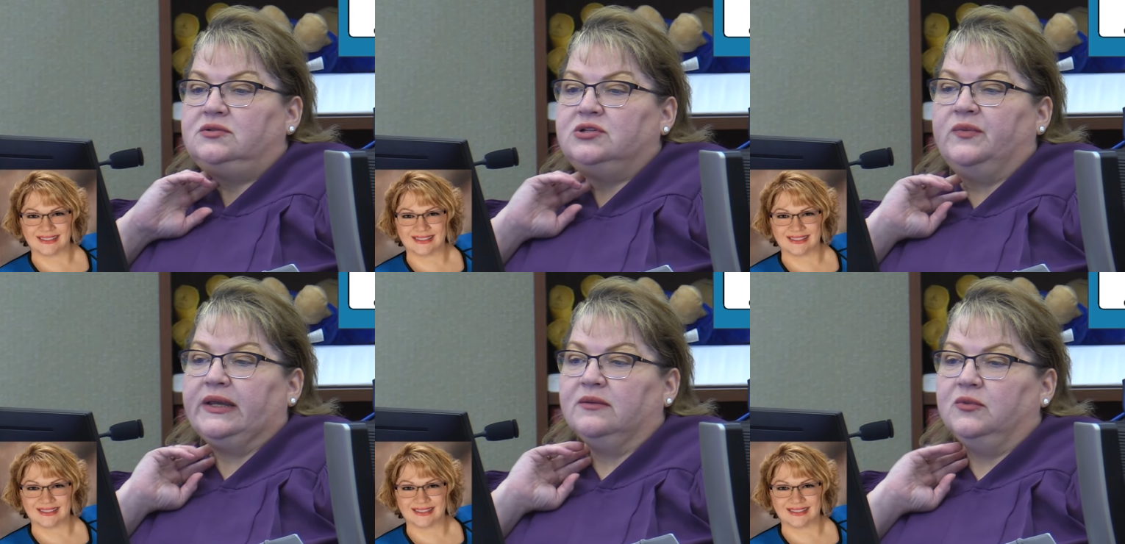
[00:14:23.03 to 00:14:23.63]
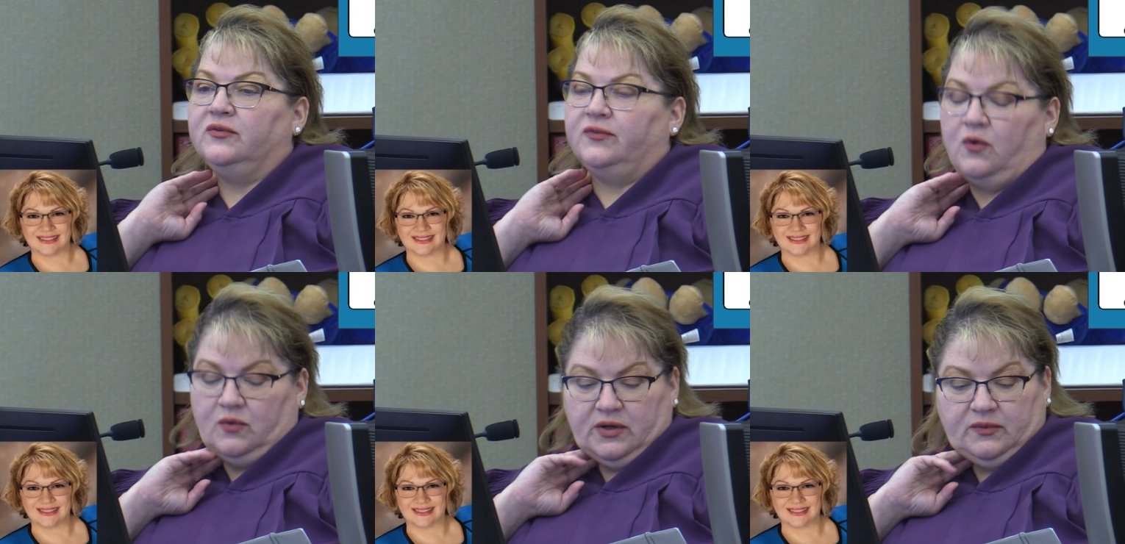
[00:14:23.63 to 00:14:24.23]
Speaker 1: so we can move
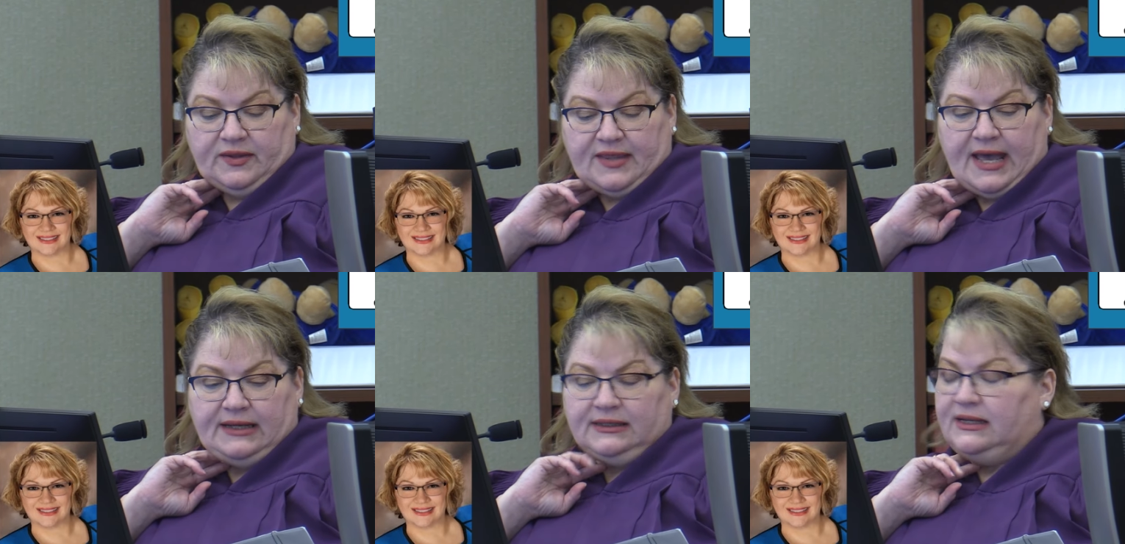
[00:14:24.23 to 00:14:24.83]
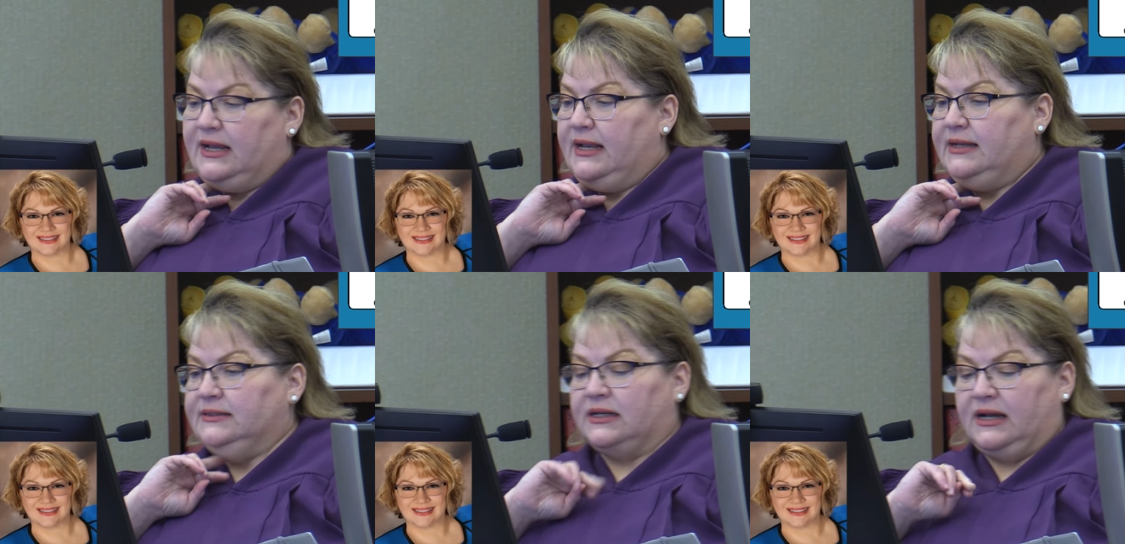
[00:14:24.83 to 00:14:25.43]
forward with that,
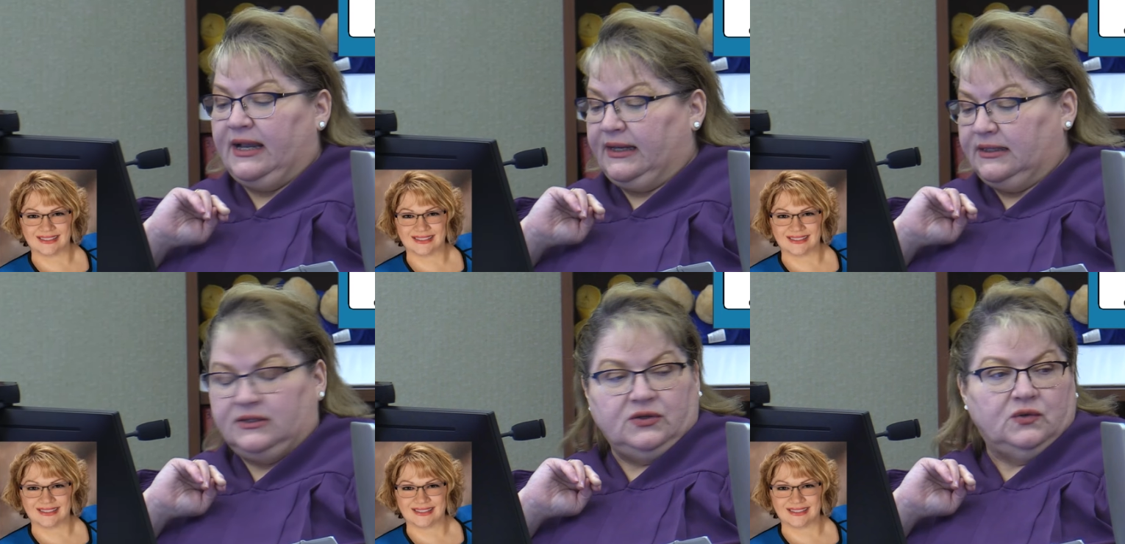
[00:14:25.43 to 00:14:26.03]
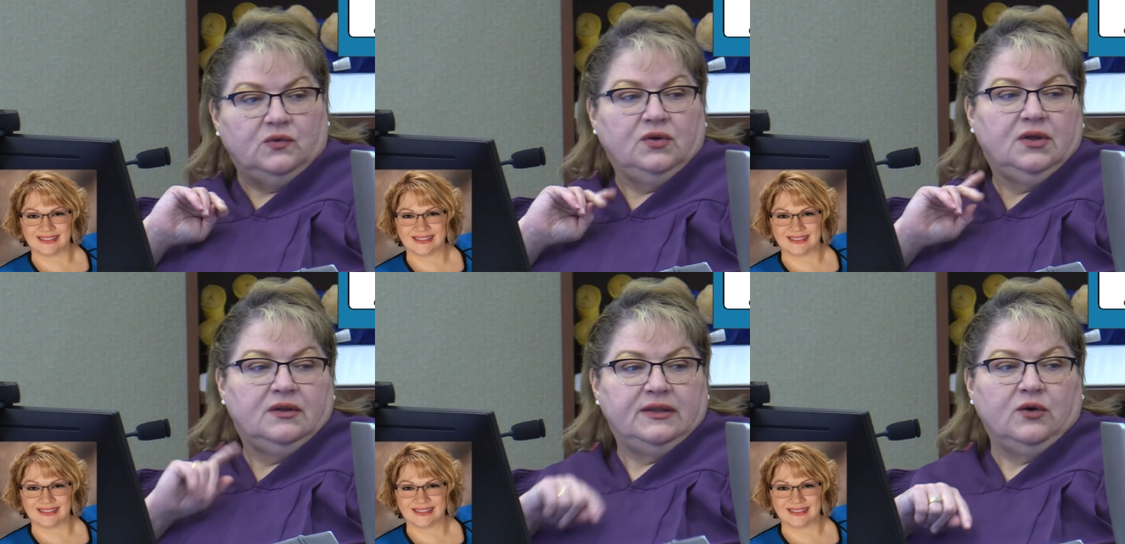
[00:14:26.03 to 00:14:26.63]
and I can do
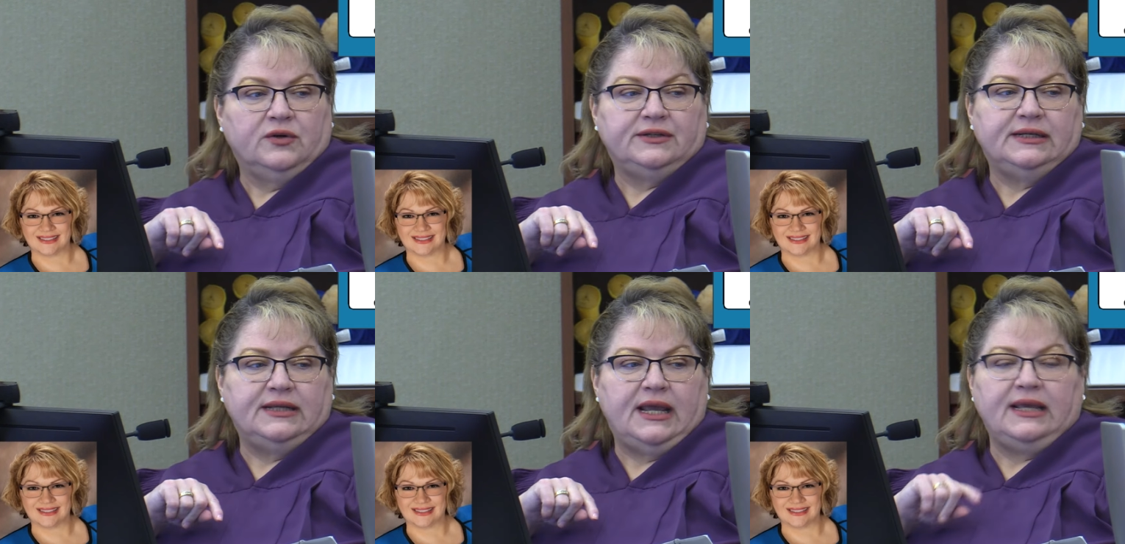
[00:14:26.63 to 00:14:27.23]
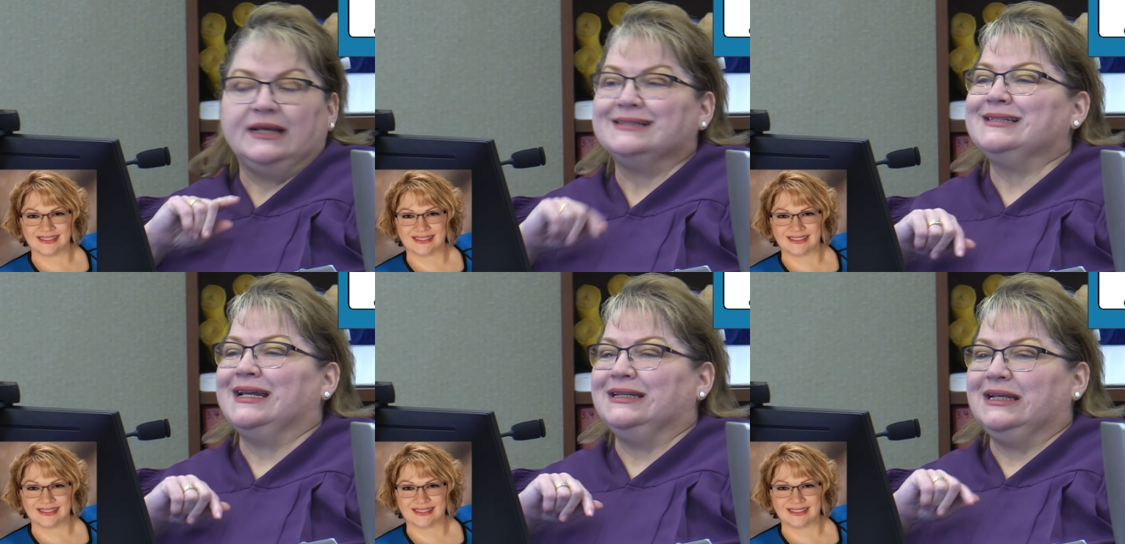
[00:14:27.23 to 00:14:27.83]
the order today
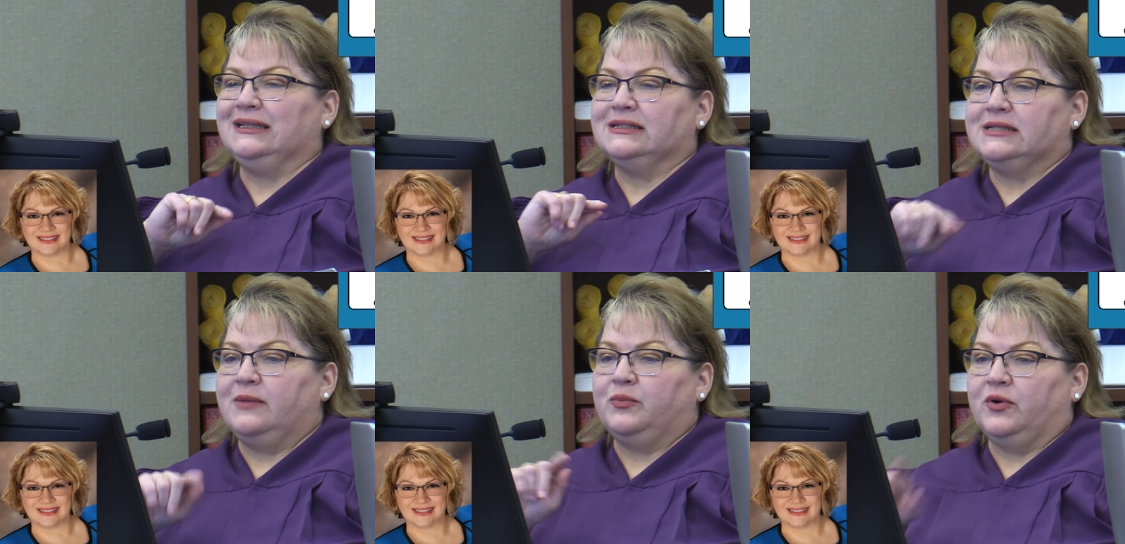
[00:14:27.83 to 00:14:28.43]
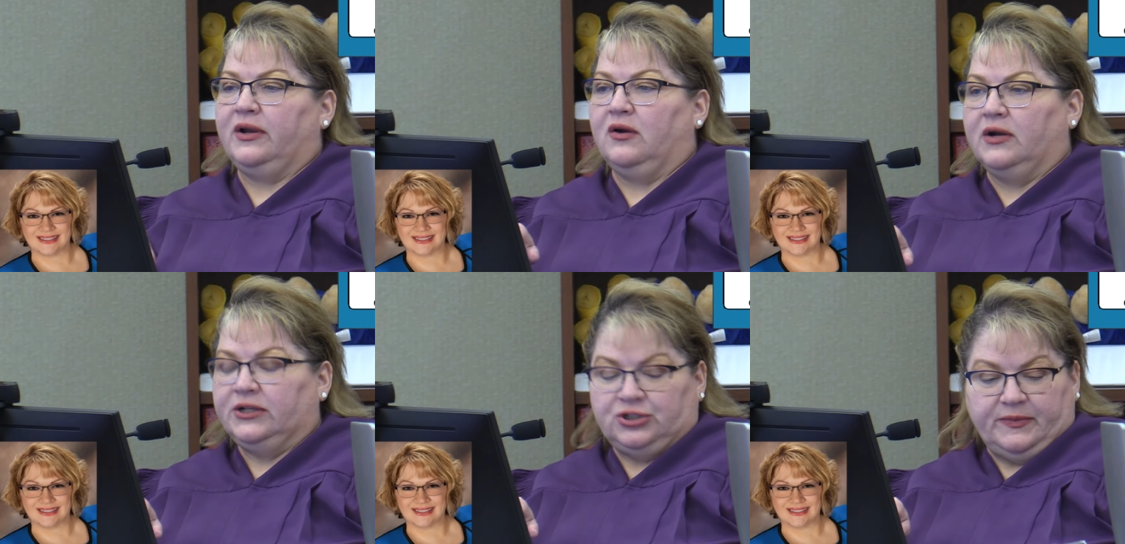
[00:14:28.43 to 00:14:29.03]
extending the temporary
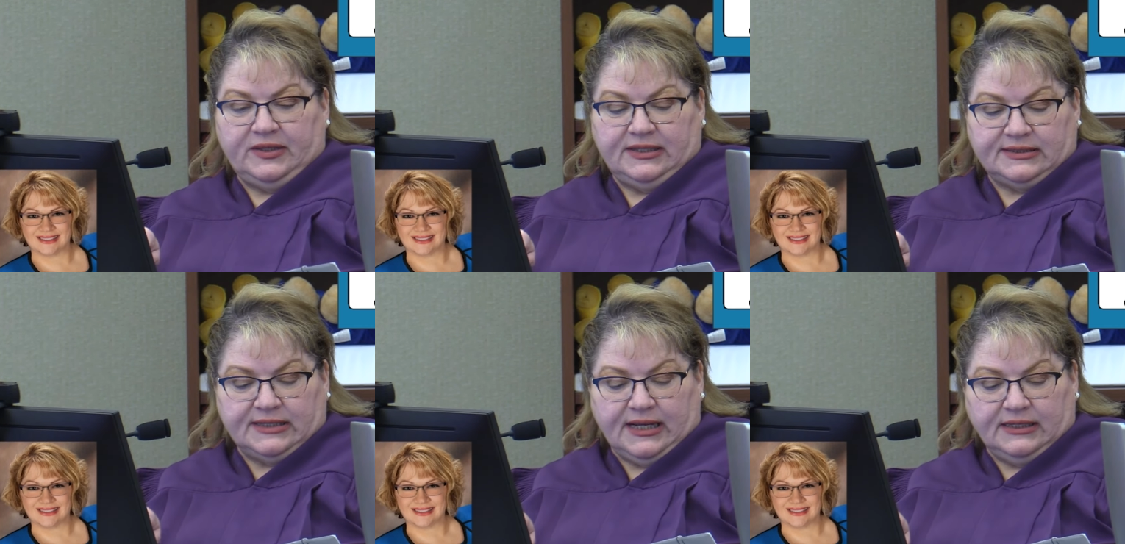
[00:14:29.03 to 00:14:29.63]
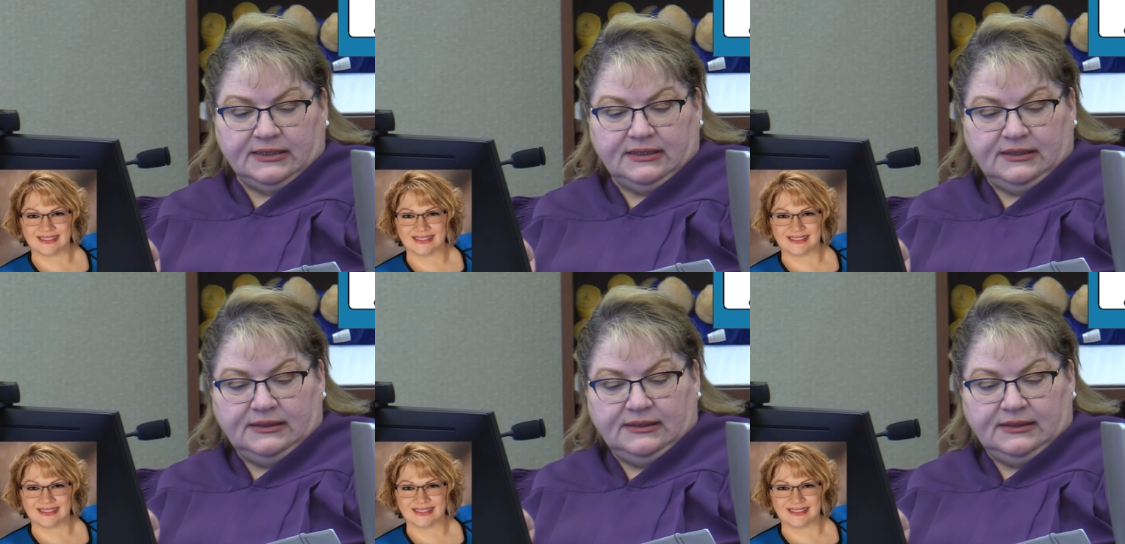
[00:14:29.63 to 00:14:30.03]
guardianship of the estate,